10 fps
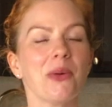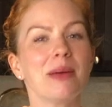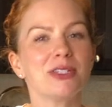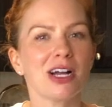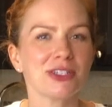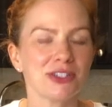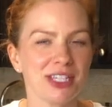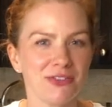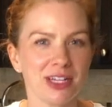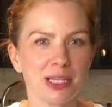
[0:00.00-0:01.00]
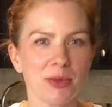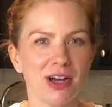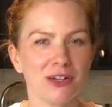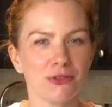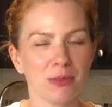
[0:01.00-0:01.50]
I'm Dr. Tiffany
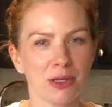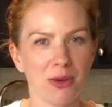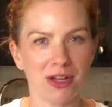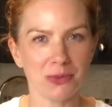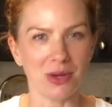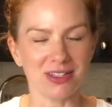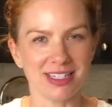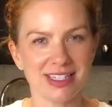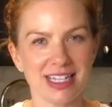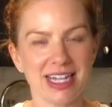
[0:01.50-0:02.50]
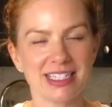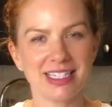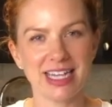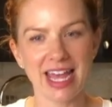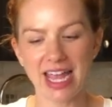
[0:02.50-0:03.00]
Lamonde from Lamonde Wellness, and
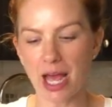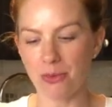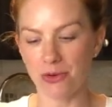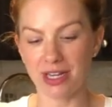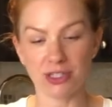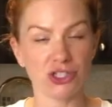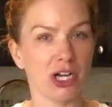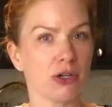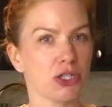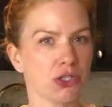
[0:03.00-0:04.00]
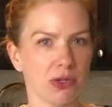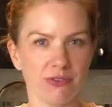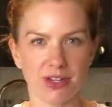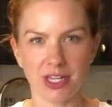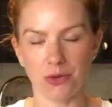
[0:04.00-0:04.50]
today I'm going to share a
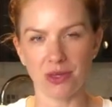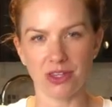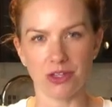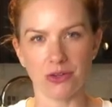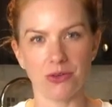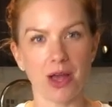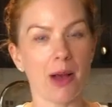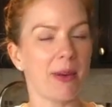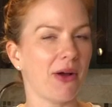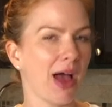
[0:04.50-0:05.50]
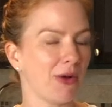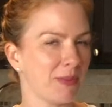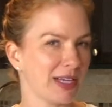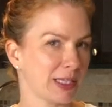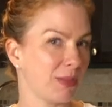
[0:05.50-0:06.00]
short video with you about how to
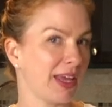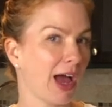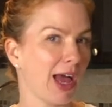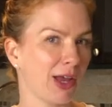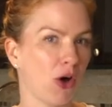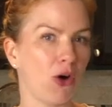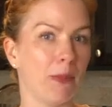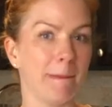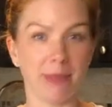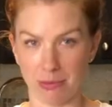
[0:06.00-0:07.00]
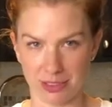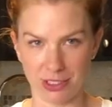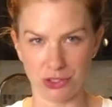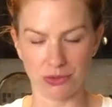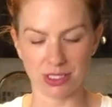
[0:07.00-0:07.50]
make something I call bubbly
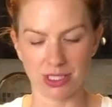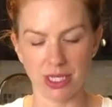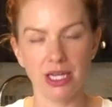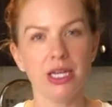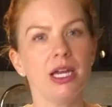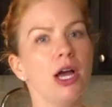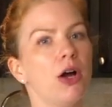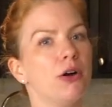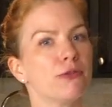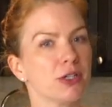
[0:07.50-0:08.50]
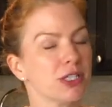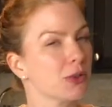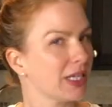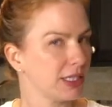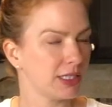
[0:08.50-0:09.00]
juice. First,
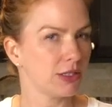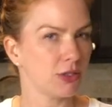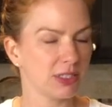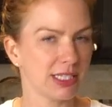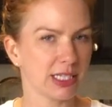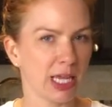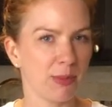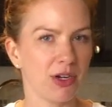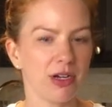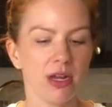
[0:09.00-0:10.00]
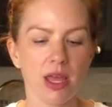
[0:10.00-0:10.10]
quick little disclaimer.